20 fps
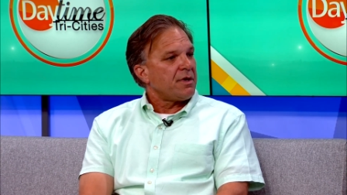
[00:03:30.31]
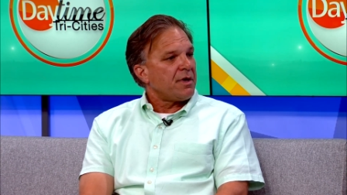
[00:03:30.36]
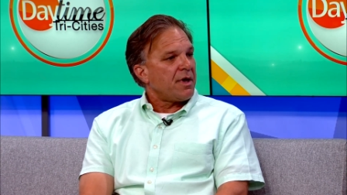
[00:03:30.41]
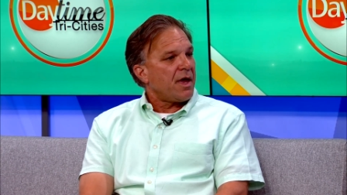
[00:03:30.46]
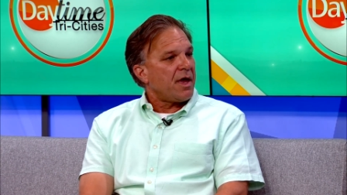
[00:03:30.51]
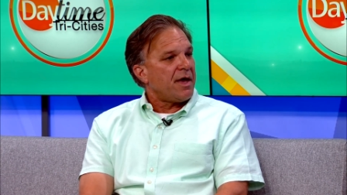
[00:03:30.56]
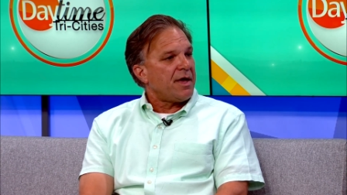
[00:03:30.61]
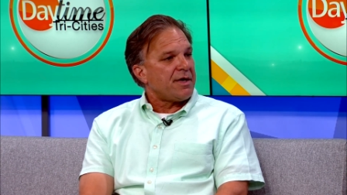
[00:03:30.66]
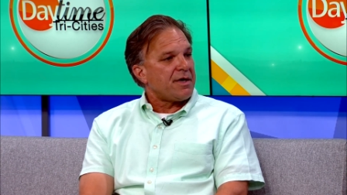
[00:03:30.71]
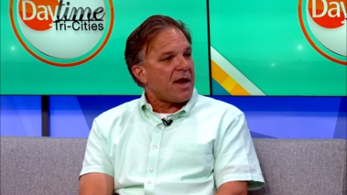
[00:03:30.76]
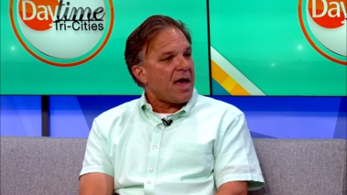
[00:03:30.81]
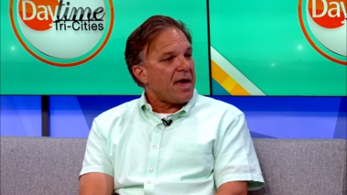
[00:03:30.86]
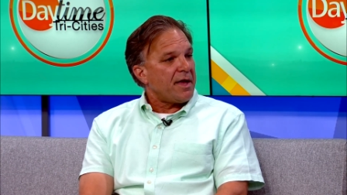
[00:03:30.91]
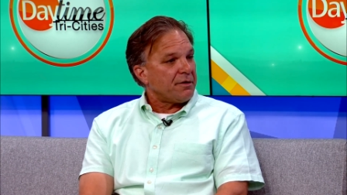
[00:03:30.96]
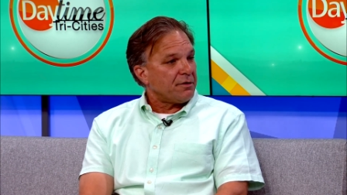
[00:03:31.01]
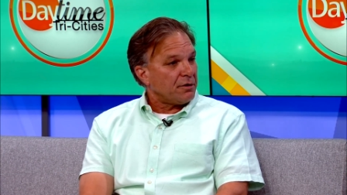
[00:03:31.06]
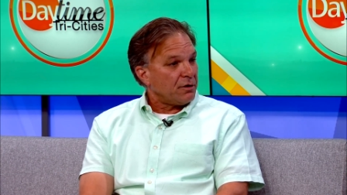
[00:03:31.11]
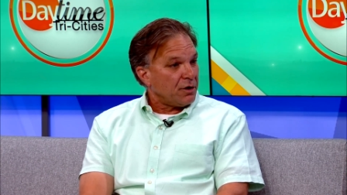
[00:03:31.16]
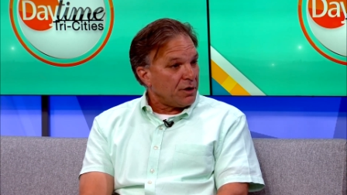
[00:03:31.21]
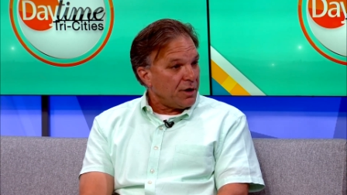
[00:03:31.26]
and
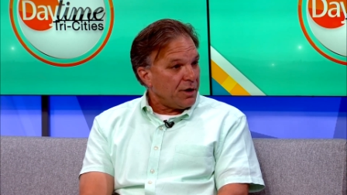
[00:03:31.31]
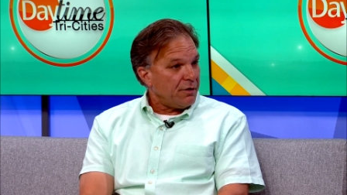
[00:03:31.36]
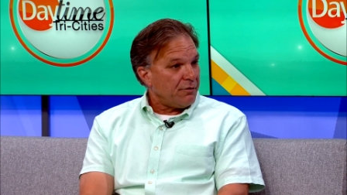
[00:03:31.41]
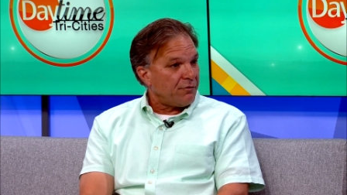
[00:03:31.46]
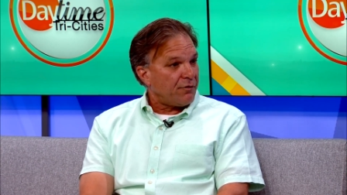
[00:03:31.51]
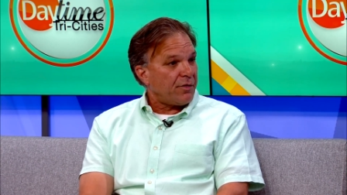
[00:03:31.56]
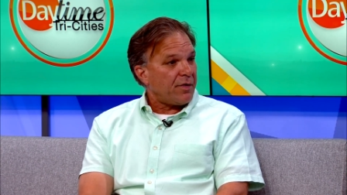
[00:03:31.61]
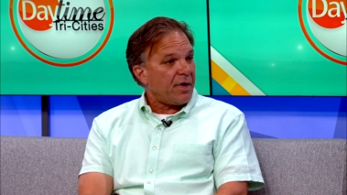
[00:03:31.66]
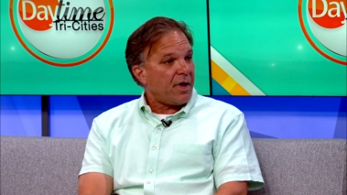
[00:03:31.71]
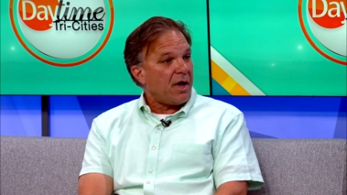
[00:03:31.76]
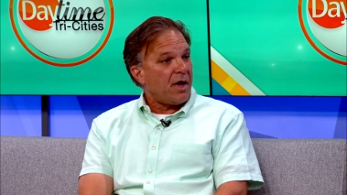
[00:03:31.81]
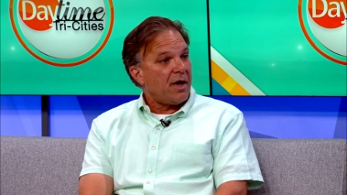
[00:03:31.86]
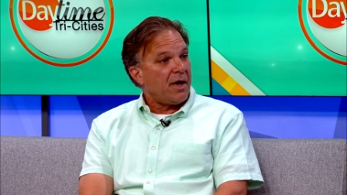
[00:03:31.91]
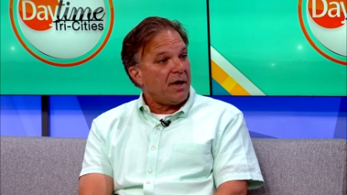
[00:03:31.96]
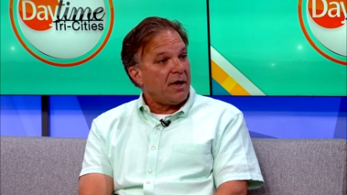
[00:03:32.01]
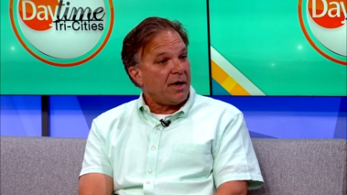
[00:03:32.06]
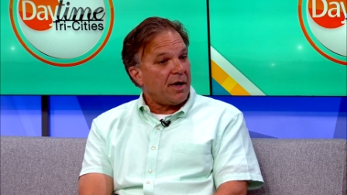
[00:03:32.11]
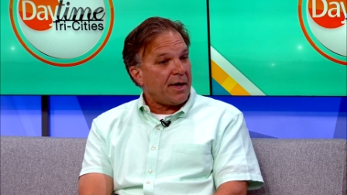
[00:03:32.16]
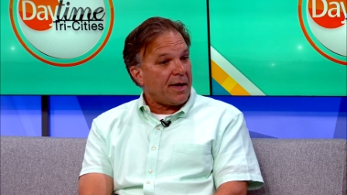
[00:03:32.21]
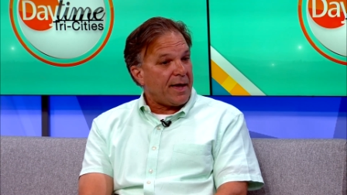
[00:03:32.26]
and live,
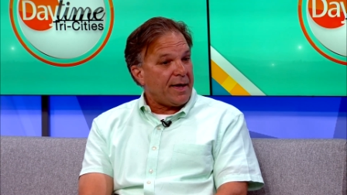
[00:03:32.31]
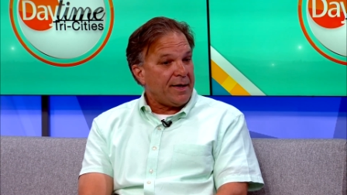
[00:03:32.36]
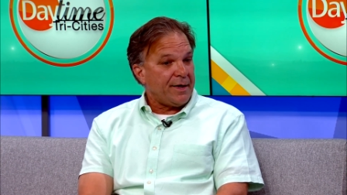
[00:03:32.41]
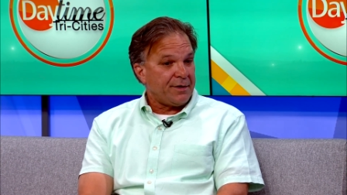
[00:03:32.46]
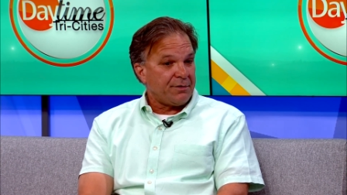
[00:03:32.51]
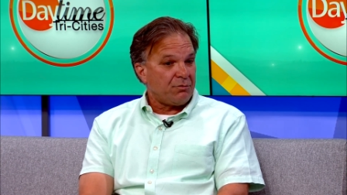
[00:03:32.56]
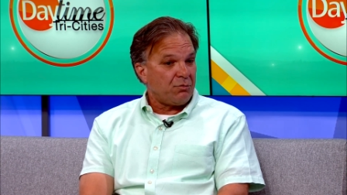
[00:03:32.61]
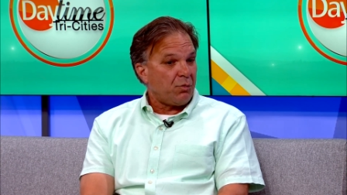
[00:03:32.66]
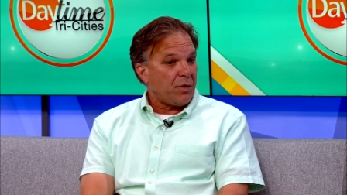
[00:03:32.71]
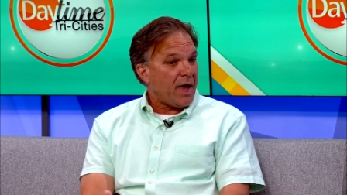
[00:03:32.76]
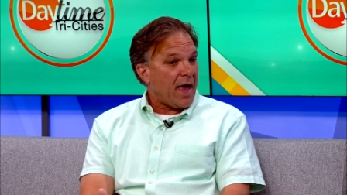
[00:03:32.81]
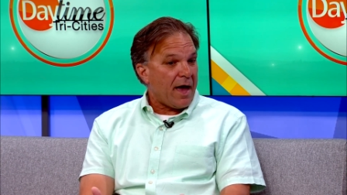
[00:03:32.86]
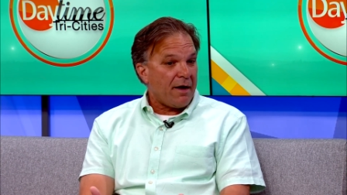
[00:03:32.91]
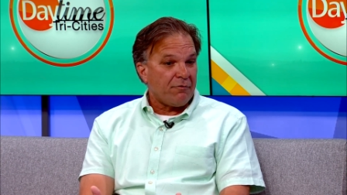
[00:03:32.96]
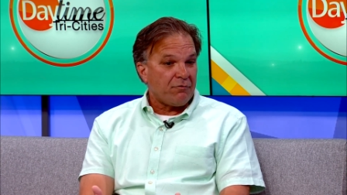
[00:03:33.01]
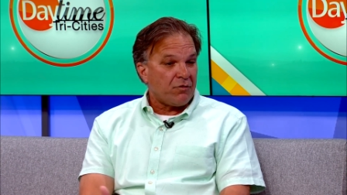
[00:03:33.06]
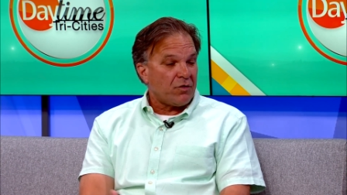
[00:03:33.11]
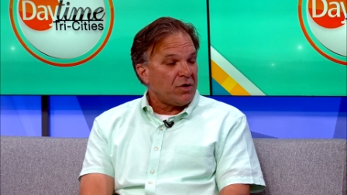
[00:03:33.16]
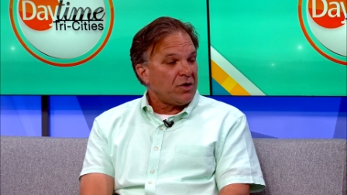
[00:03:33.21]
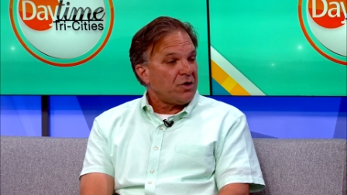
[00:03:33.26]
uh, and we have